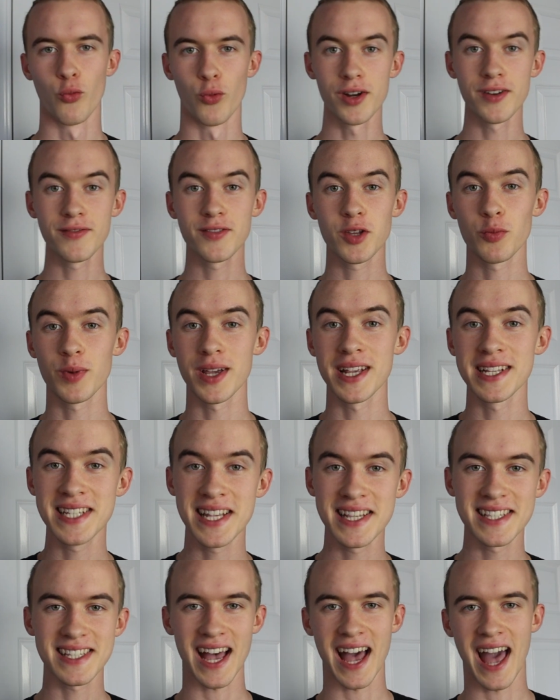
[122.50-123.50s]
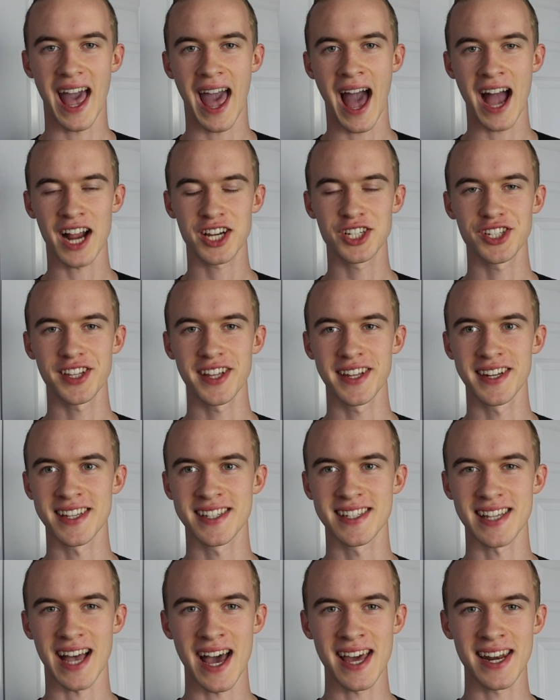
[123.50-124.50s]
One of the reasons I actually
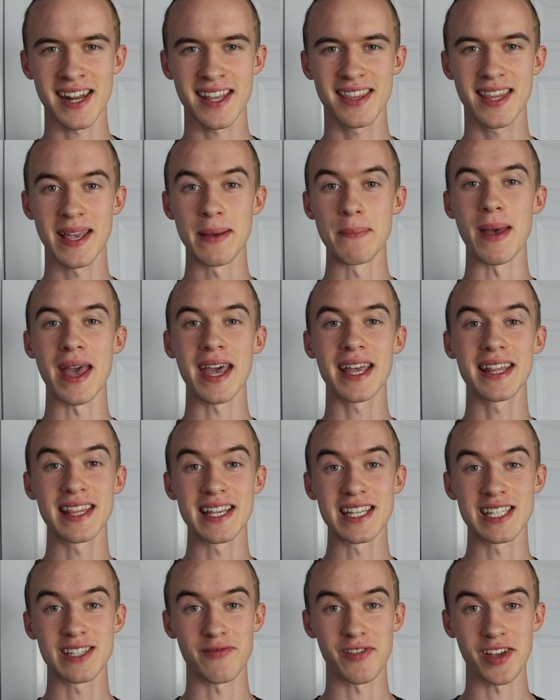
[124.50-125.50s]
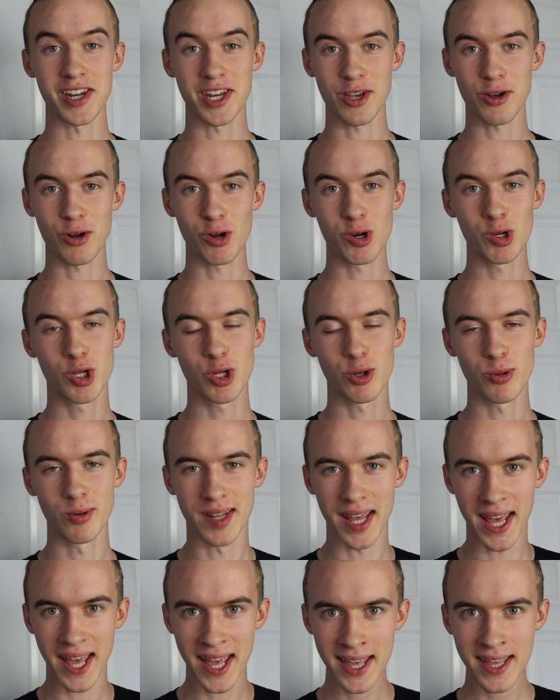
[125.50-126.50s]
decided to make this video
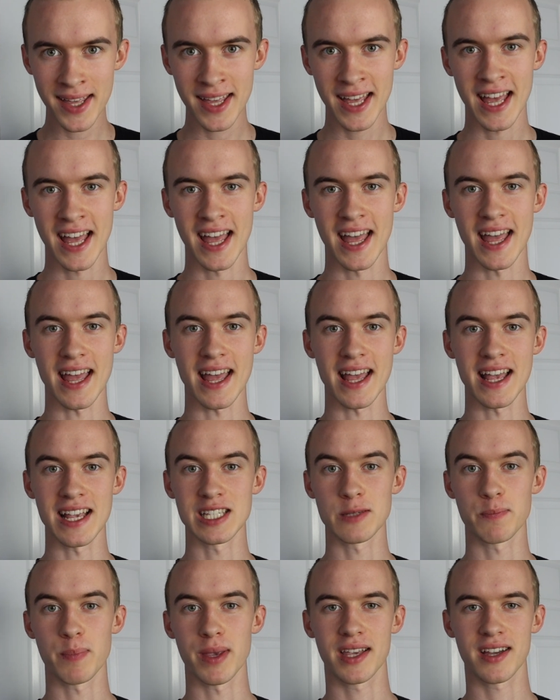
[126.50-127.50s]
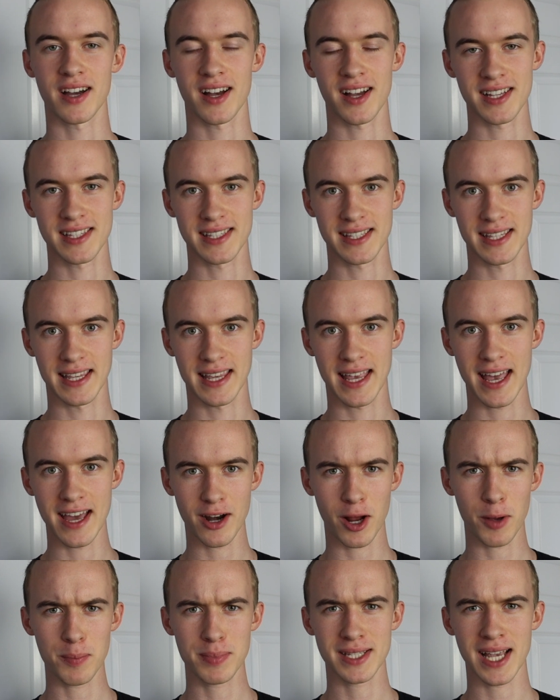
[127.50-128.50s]
today is because
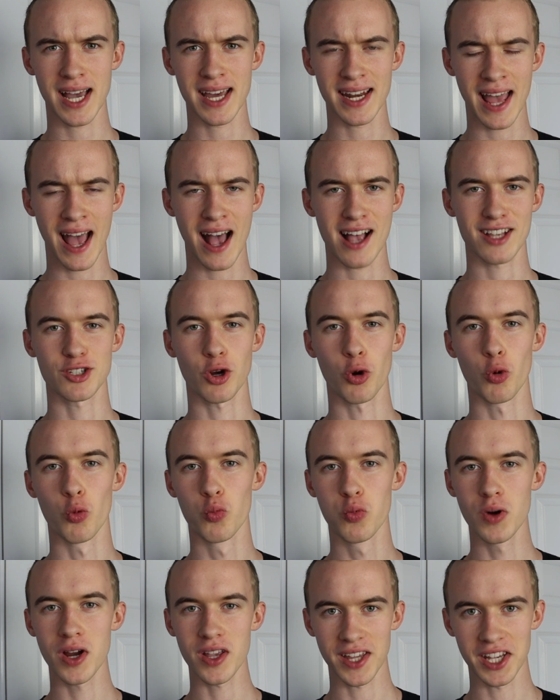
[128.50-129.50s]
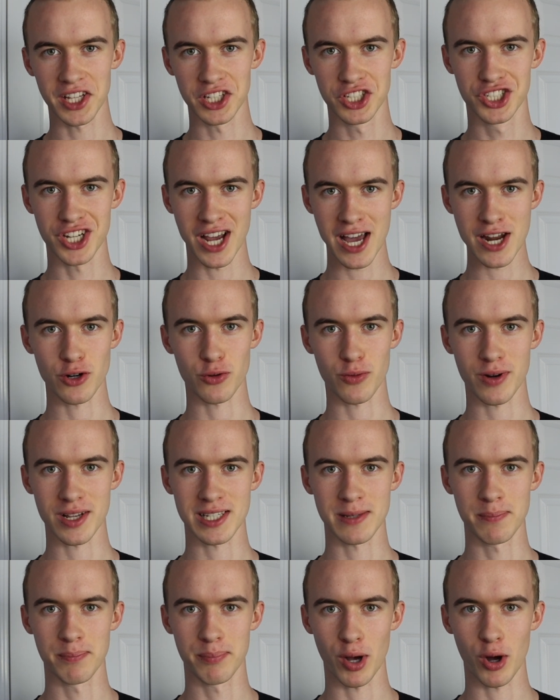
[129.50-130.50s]
GetUpside has a really
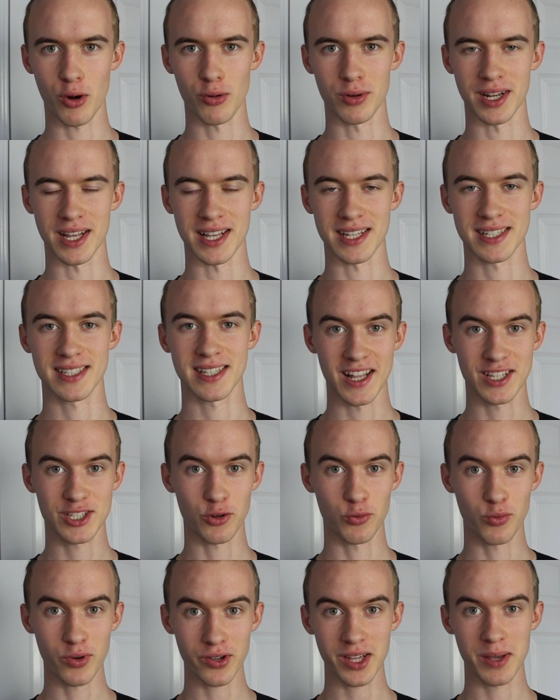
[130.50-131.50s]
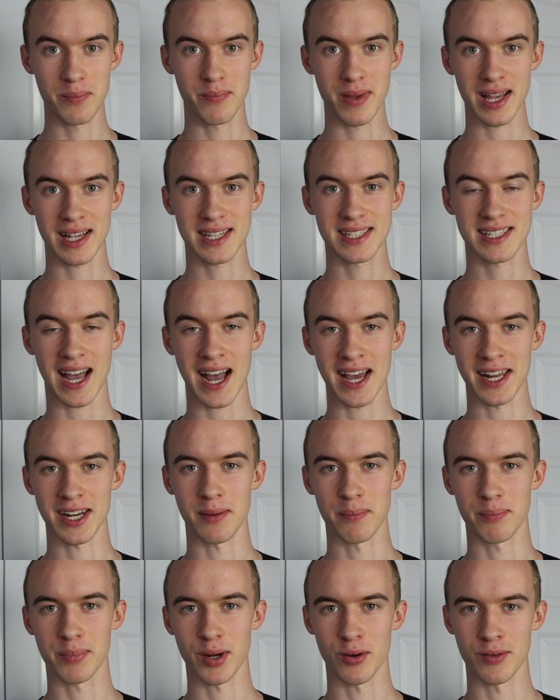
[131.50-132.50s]
generous bonus. It's a really big sign
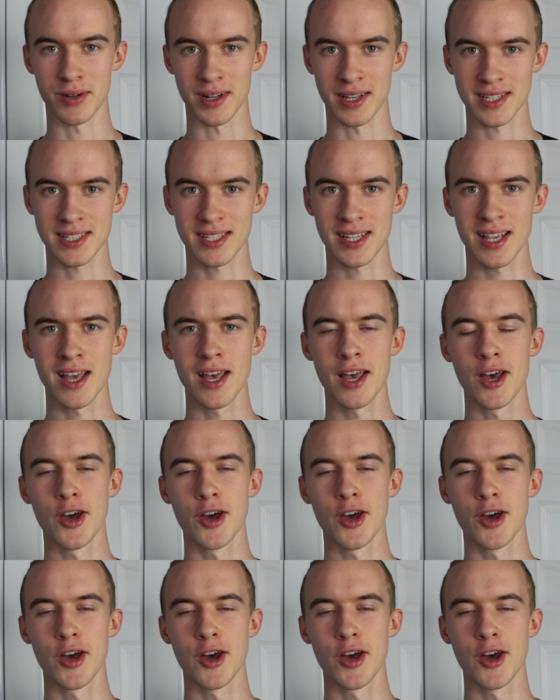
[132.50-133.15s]
up bonus.